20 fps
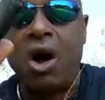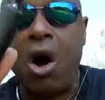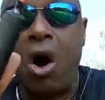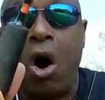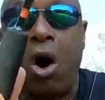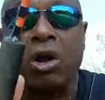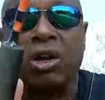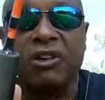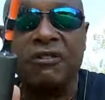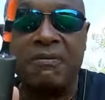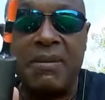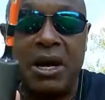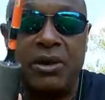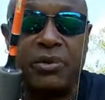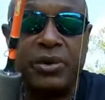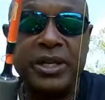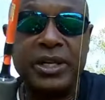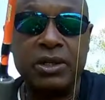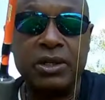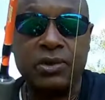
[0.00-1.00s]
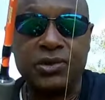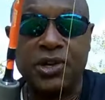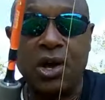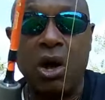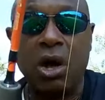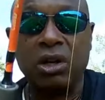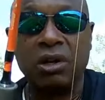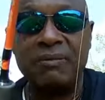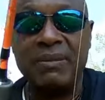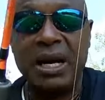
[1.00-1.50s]
all of my reels,
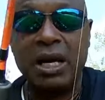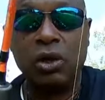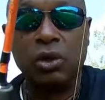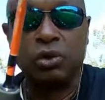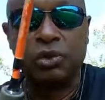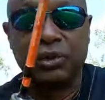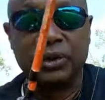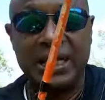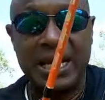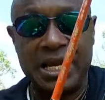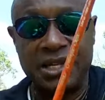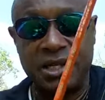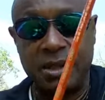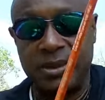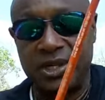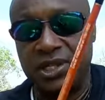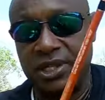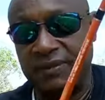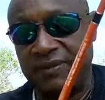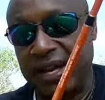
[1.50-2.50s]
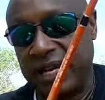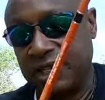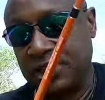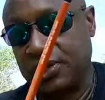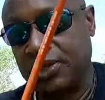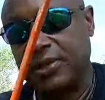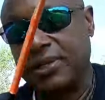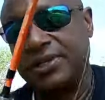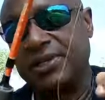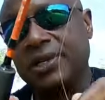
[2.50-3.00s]
all of my ultralights, let me see if I can
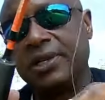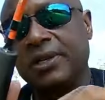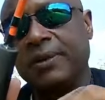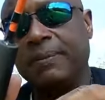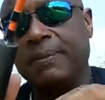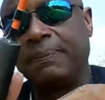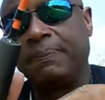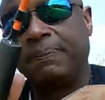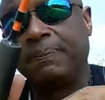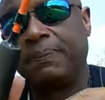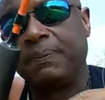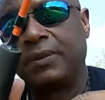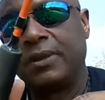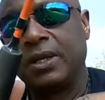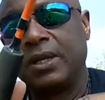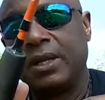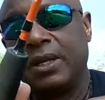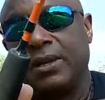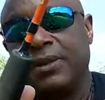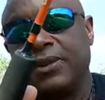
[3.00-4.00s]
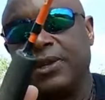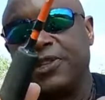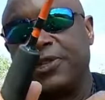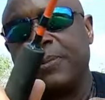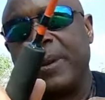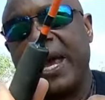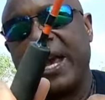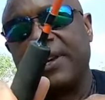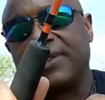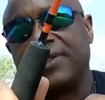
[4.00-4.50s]
show it to you. The
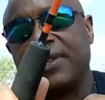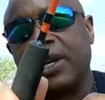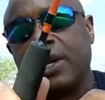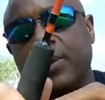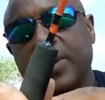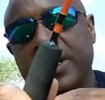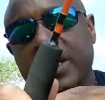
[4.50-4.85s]
specs, there we